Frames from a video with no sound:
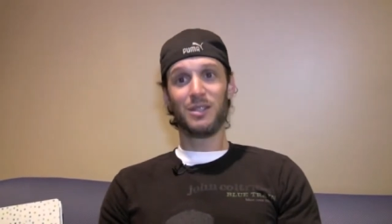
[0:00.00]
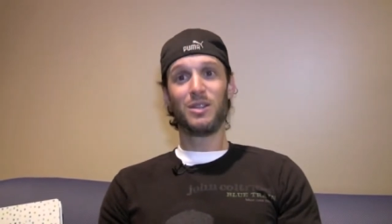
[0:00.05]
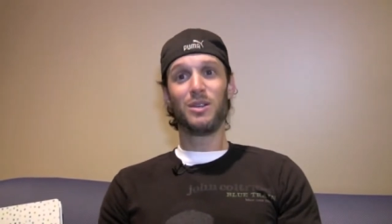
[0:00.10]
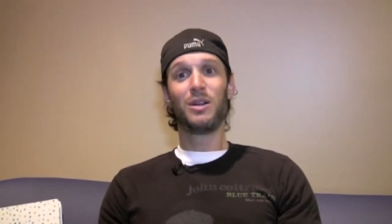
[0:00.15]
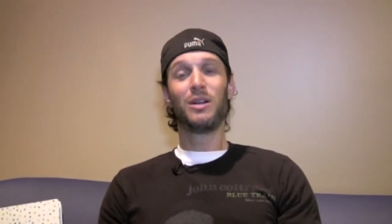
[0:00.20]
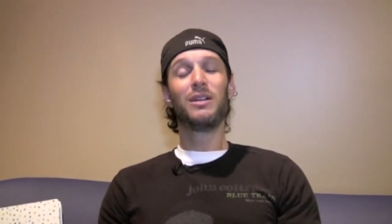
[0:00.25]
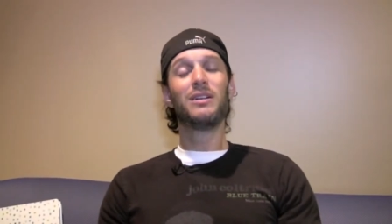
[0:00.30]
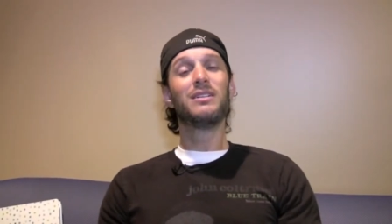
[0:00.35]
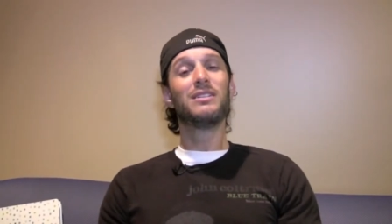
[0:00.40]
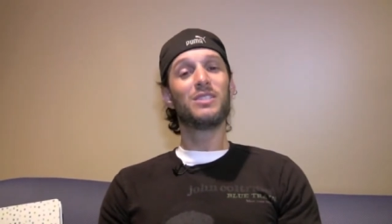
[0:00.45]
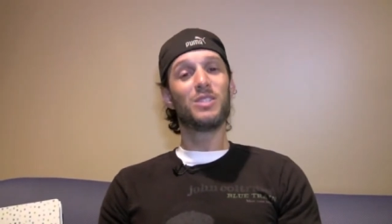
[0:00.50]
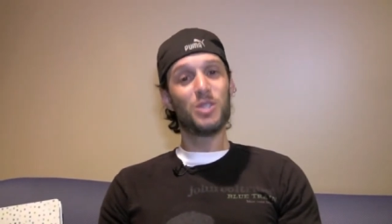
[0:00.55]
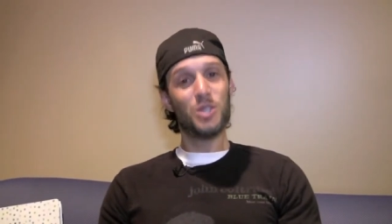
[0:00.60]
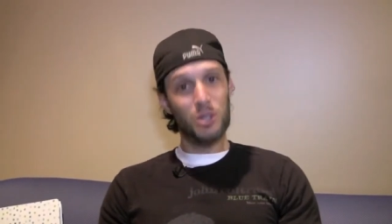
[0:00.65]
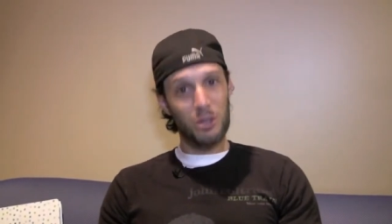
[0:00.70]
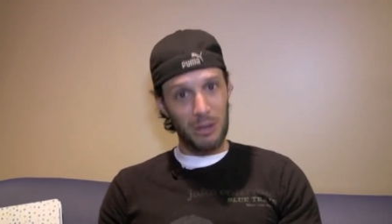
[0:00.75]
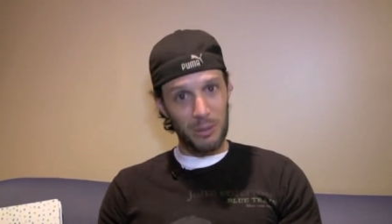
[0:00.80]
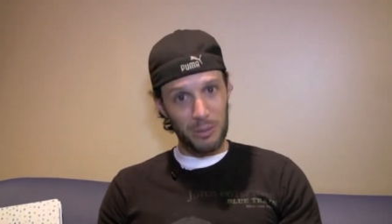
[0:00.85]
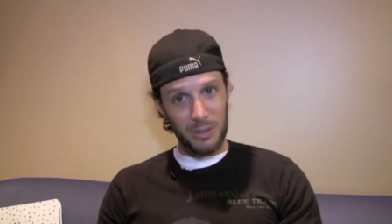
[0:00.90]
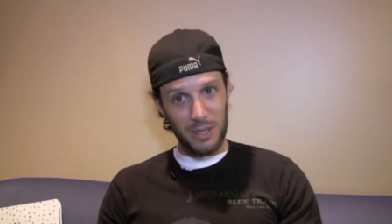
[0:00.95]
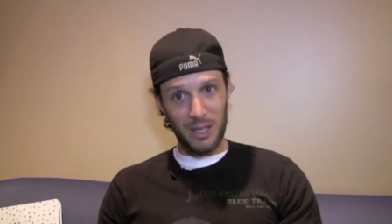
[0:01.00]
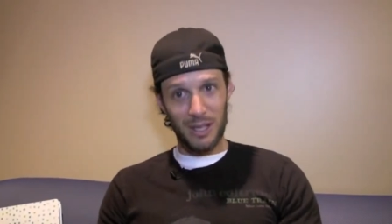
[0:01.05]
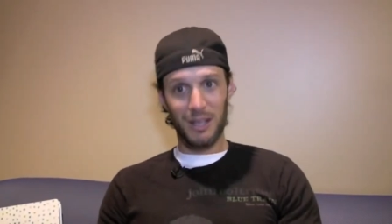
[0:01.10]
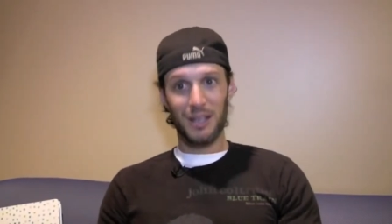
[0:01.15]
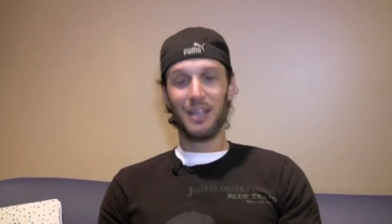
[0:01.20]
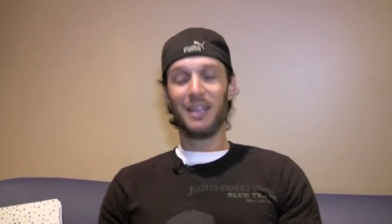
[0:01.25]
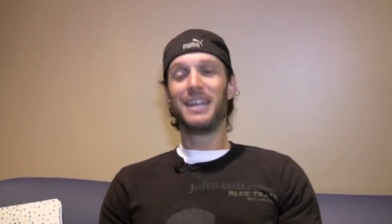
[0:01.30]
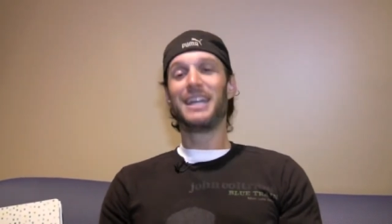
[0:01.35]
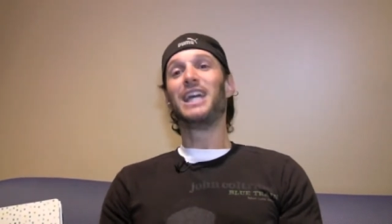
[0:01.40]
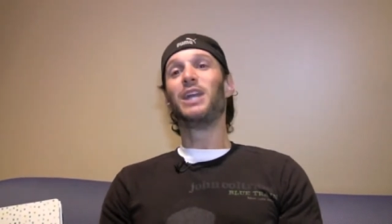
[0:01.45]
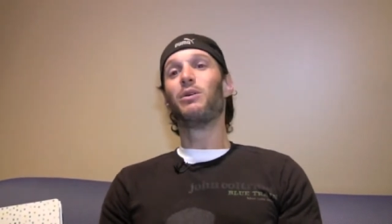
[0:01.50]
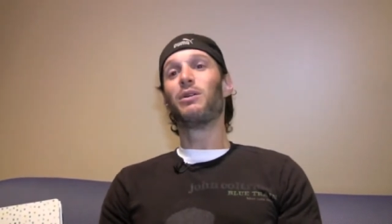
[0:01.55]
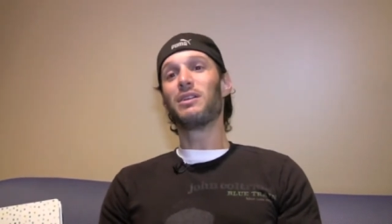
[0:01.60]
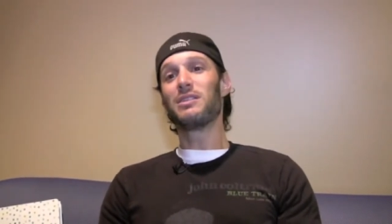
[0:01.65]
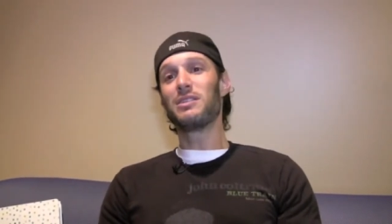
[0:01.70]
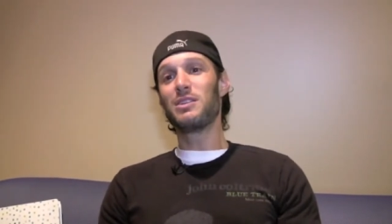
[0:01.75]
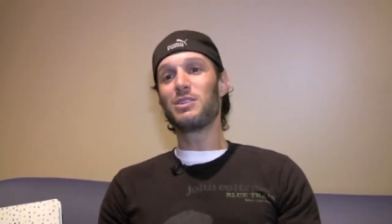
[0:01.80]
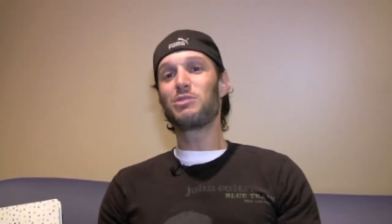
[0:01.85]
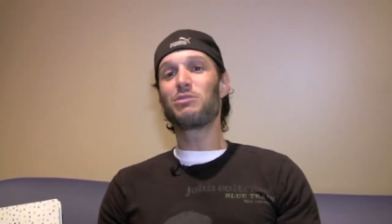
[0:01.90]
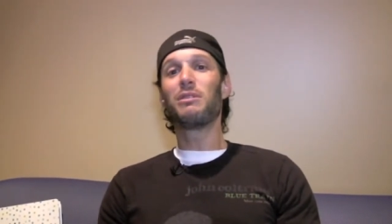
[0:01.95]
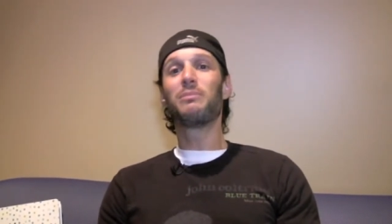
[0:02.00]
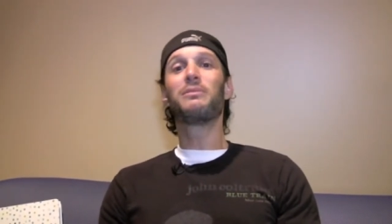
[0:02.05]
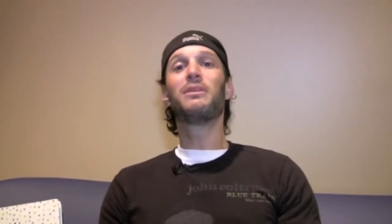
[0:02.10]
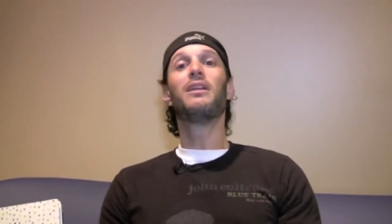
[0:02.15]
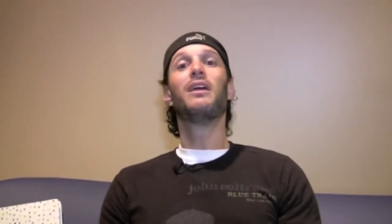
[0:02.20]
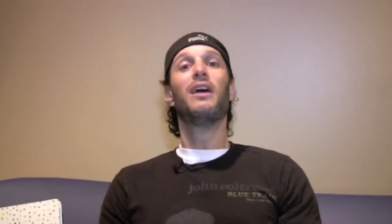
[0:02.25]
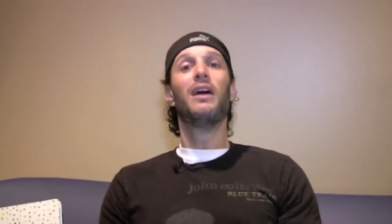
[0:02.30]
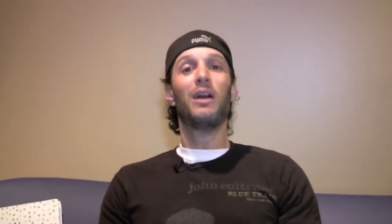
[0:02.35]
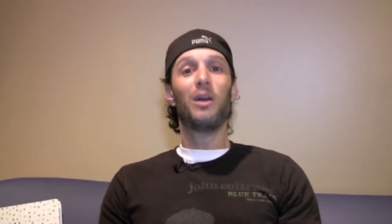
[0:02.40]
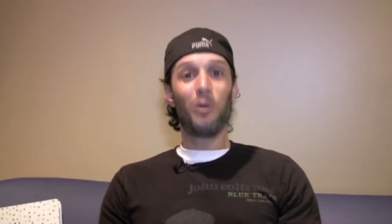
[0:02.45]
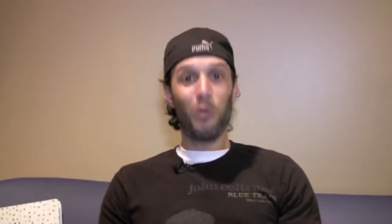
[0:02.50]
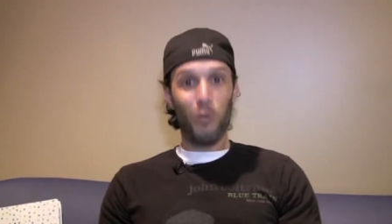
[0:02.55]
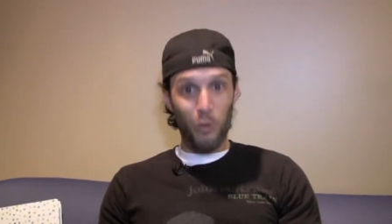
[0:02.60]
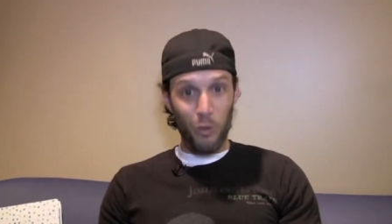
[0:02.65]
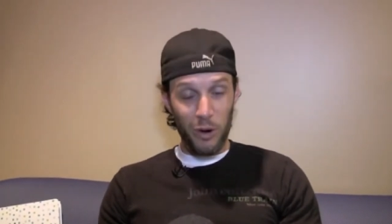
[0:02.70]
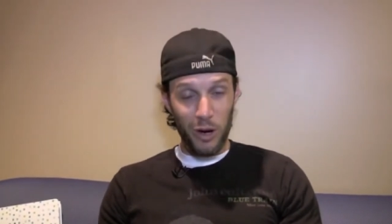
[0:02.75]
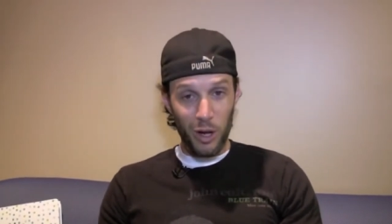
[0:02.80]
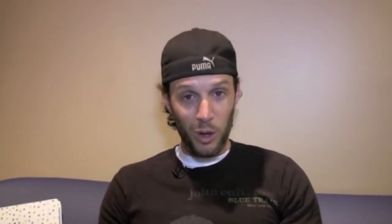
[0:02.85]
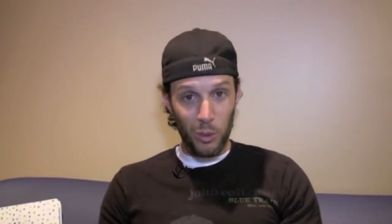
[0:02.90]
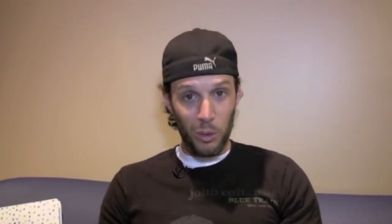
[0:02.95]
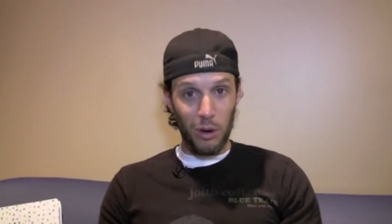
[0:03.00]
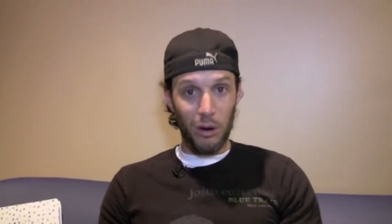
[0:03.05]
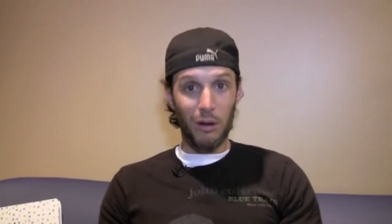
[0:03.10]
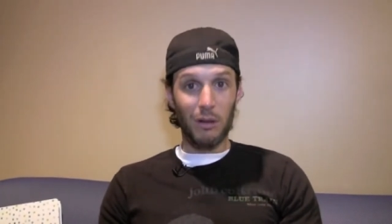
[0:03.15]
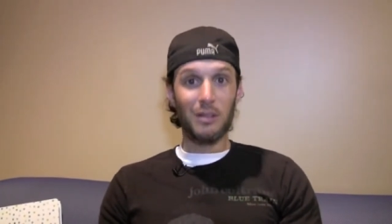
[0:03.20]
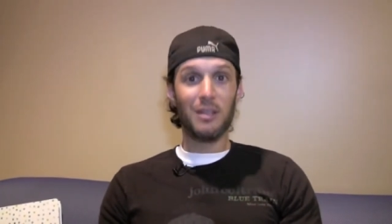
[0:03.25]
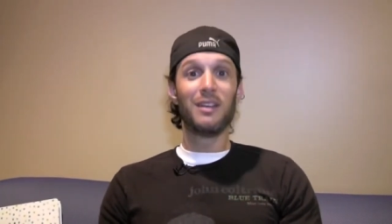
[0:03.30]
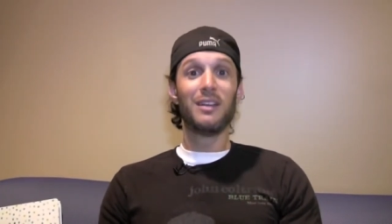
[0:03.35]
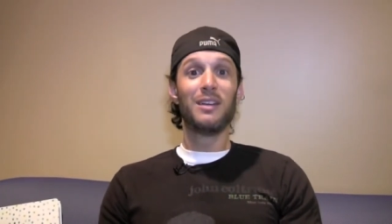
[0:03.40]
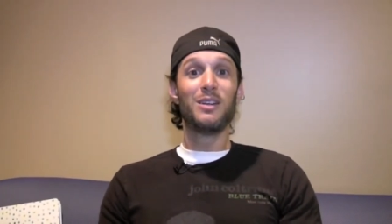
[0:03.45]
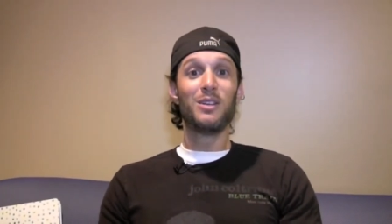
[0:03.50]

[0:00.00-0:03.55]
Exactly. Scripted. Yeah. You know what else is scripted? Real World.